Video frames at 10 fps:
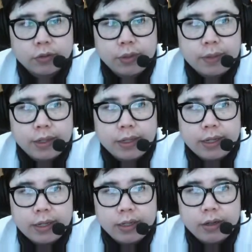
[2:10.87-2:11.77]
by
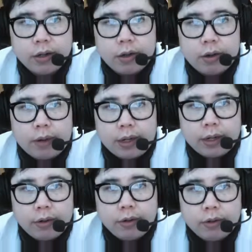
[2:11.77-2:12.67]
hitting right
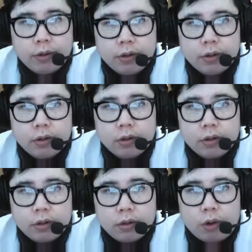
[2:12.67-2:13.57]
here
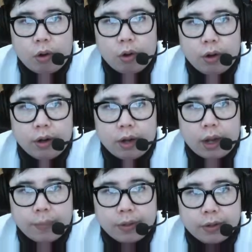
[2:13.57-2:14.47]
or
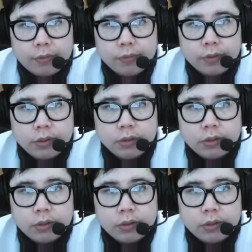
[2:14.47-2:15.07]
up here. So